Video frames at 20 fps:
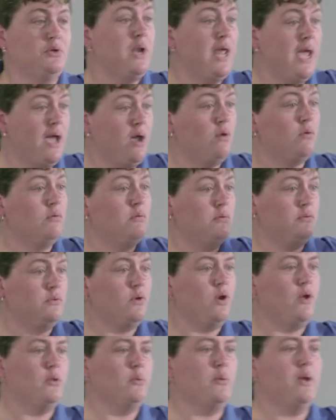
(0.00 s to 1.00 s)
They're now,
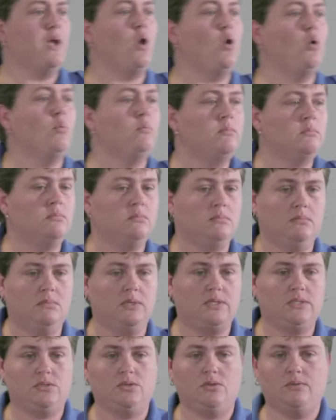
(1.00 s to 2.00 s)
they're on their way home.
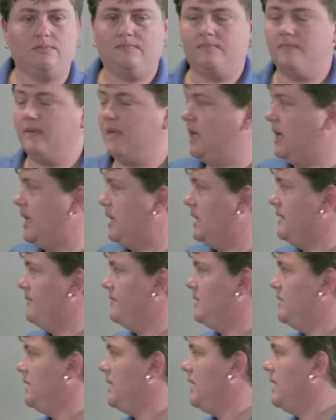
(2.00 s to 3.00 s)
It's their uh,
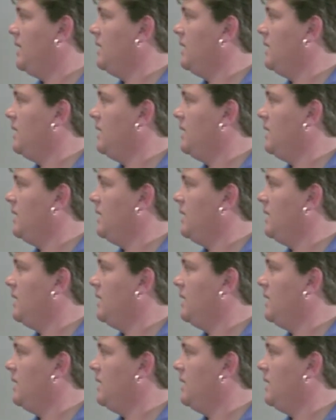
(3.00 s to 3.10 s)
leaving